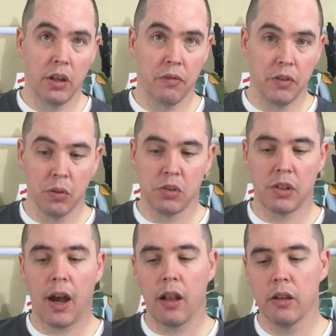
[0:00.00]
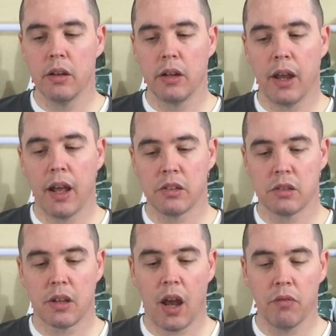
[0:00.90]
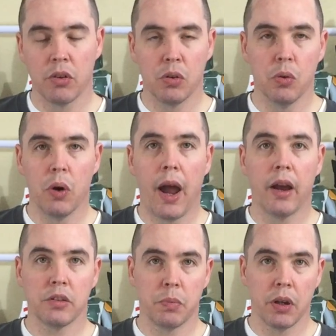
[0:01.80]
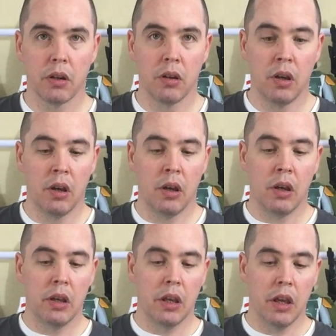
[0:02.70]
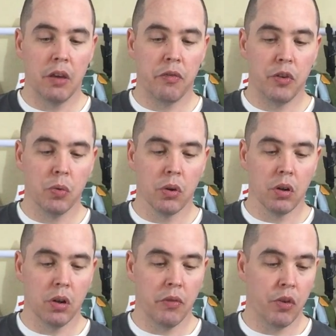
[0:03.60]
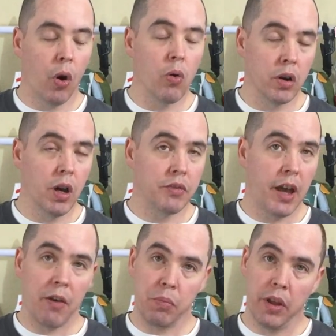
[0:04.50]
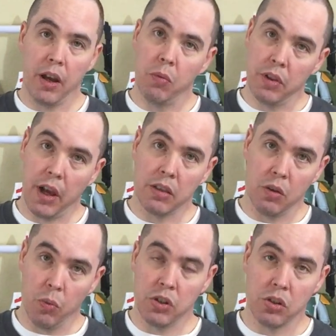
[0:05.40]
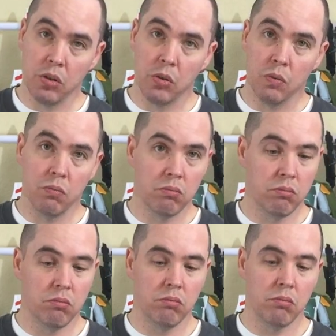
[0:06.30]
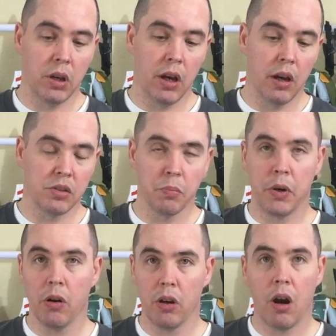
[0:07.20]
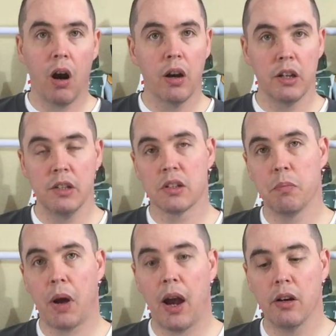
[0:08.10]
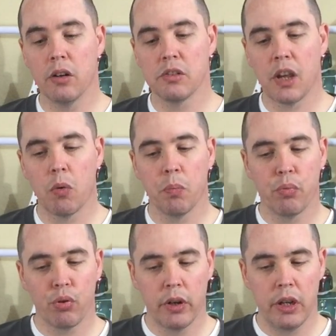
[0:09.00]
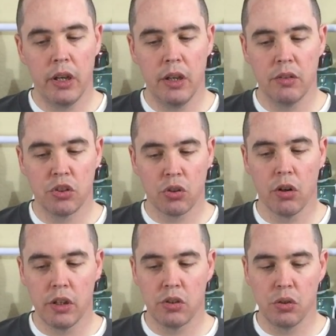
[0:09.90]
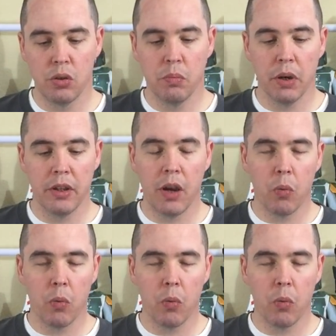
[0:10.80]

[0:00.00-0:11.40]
it feels solid, and that's kind of a cool aspect. If you're old enough to have played with like the original Superion and these combiners, they were pretty sturdy too, but they